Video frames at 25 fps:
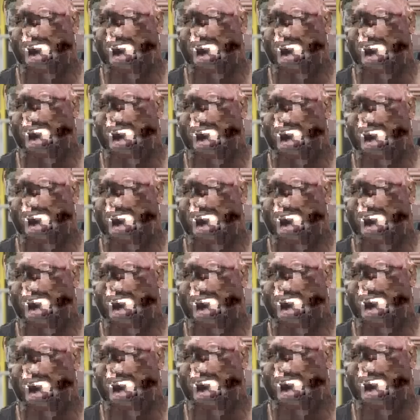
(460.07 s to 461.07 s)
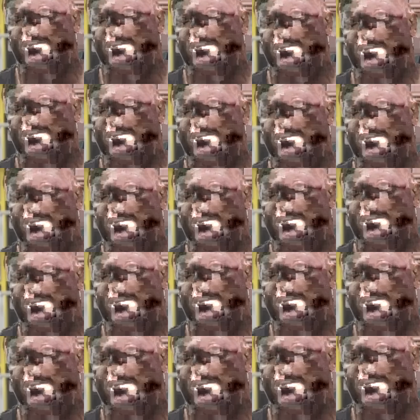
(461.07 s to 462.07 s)
is to target it this way. Get the cameras
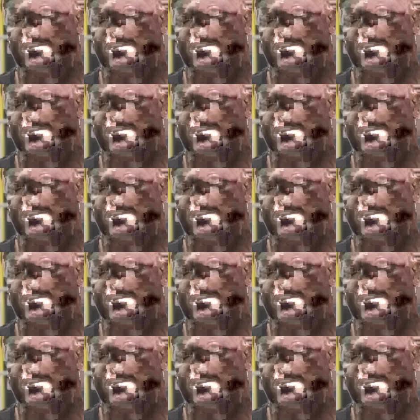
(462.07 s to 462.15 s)
on me,